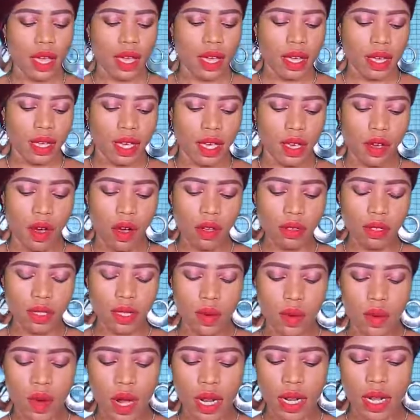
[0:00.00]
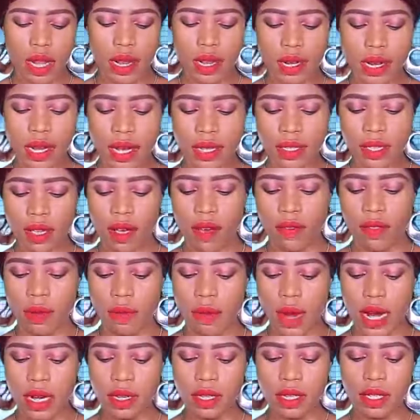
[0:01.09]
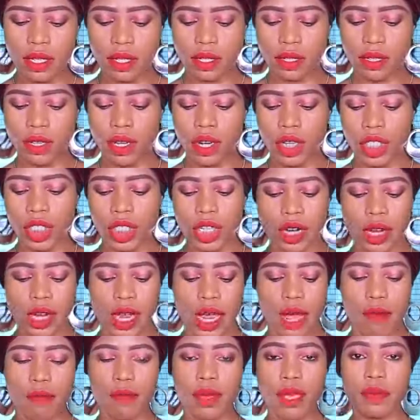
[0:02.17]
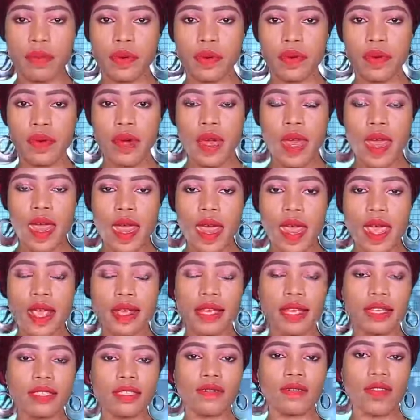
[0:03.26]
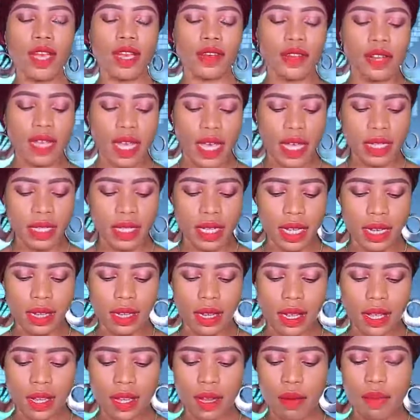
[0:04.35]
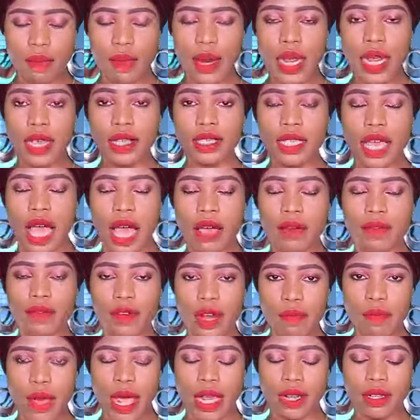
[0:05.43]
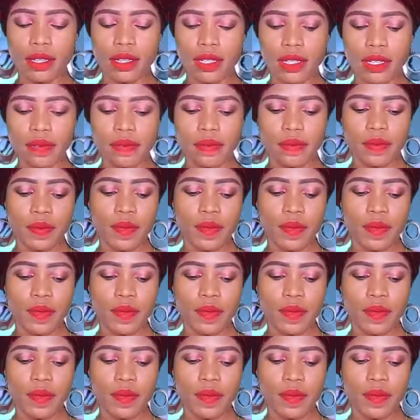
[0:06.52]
He also warned leaders of the bandits to caution their people against violating the peace agreement.